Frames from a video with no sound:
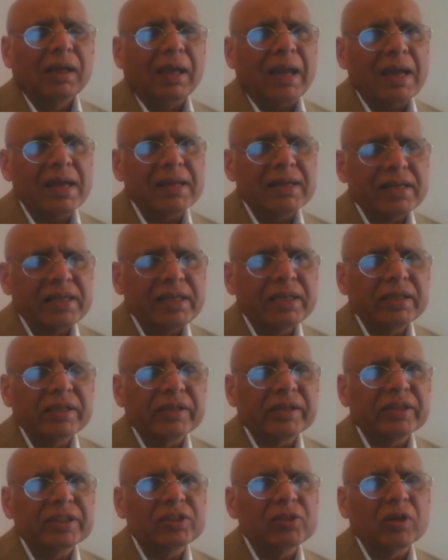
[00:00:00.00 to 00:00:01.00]
And
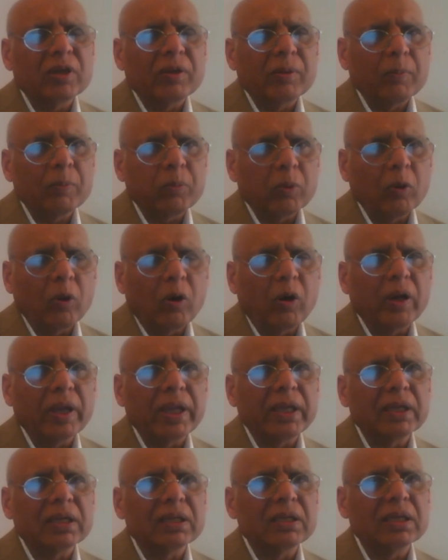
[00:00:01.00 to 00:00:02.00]
here you are
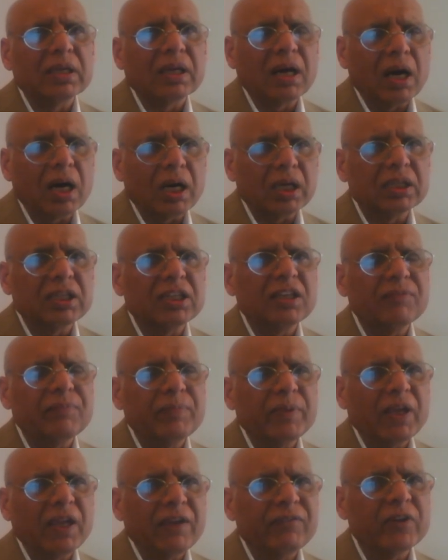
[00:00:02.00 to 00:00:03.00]
employing cognitive
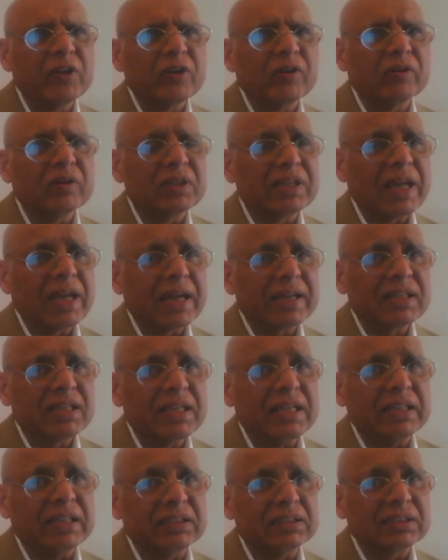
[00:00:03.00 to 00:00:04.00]
behavioral
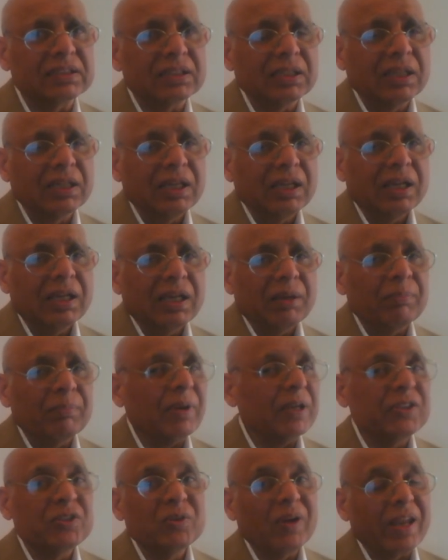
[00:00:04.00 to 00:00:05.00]
techniques,
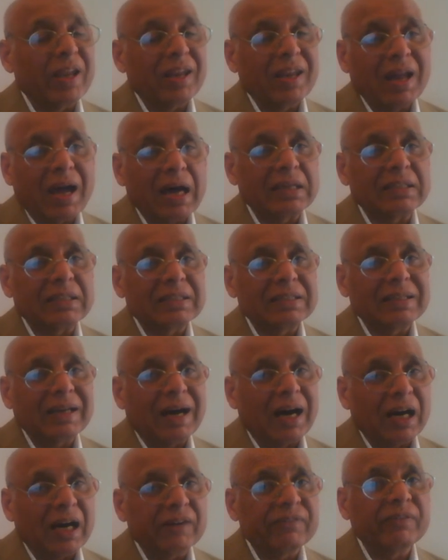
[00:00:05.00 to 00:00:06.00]
but you are not
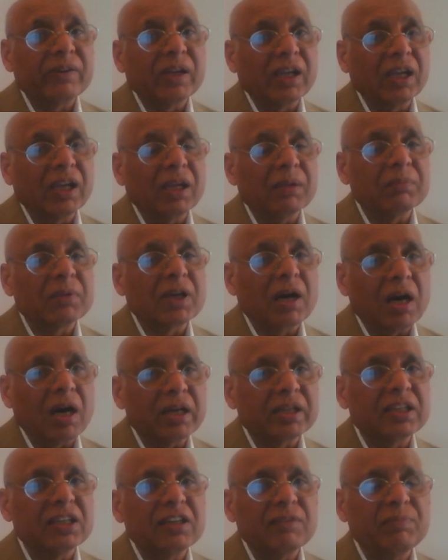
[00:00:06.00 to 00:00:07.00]
offering him
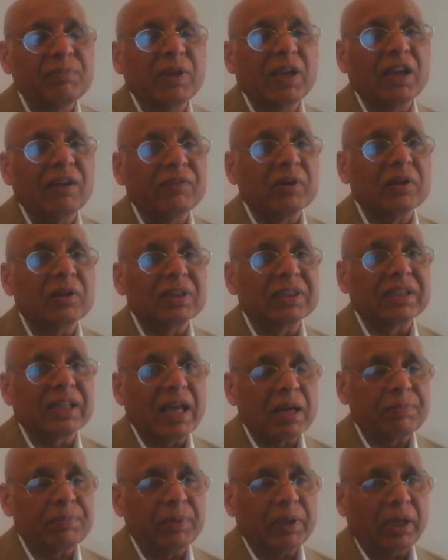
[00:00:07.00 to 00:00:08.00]
cognitive behavioral
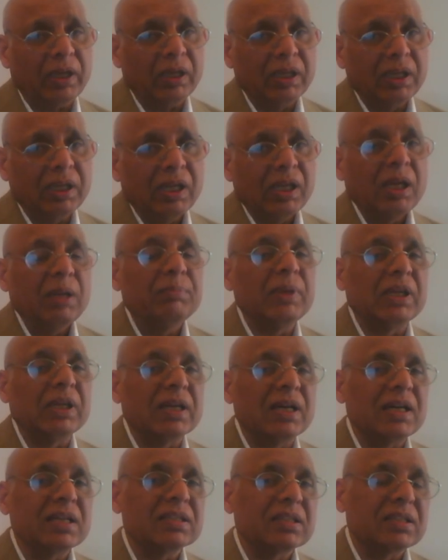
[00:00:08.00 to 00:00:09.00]
therapy,
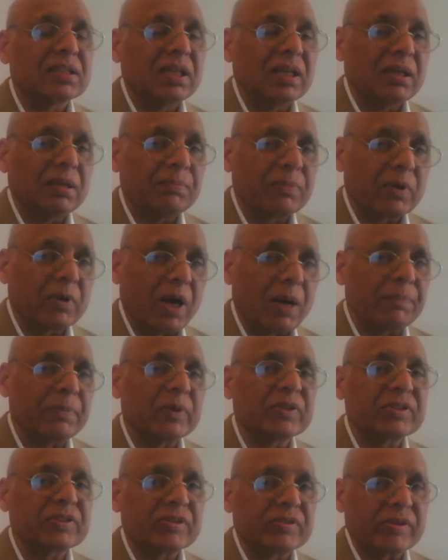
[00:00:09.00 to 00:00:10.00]
because
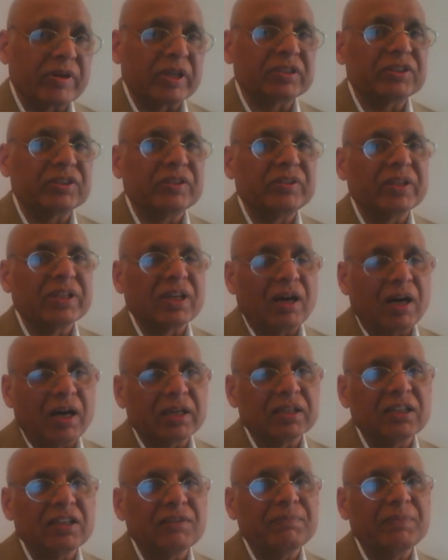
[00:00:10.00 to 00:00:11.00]
proper structured
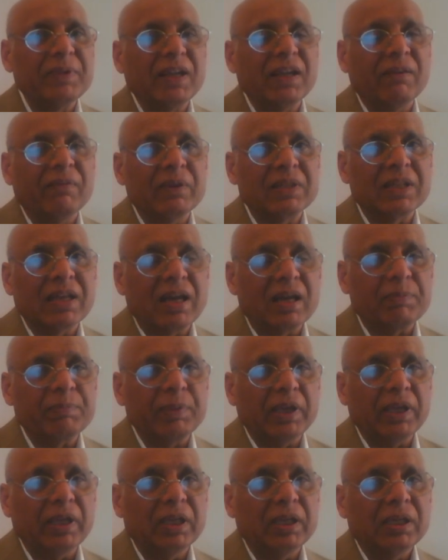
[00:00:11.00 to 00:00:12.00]
cognitive behavioral
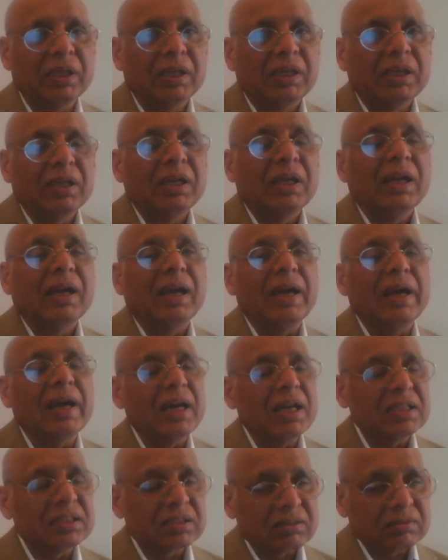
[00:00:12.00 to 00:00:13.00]
therapy,
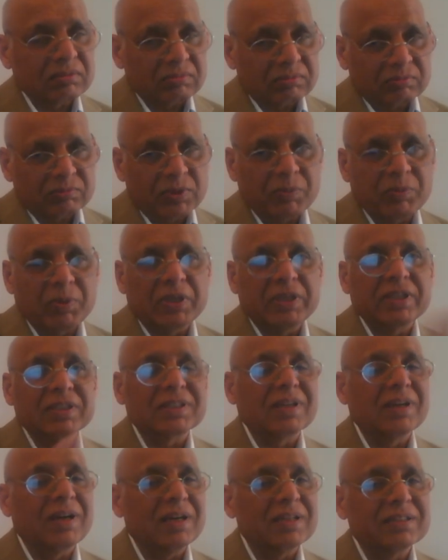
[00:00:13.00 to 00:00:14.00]
as we will
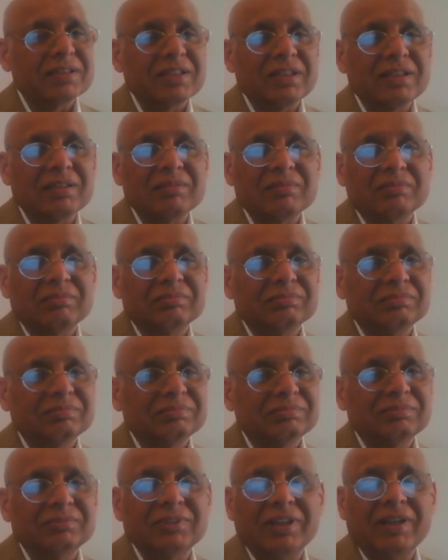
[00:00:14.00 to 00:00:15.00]
discuss in
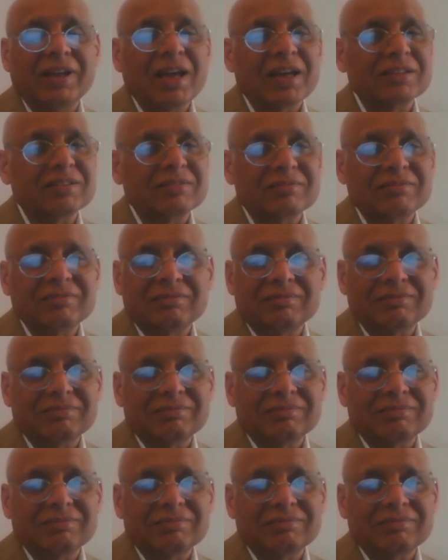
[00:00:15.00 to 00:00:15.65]
the next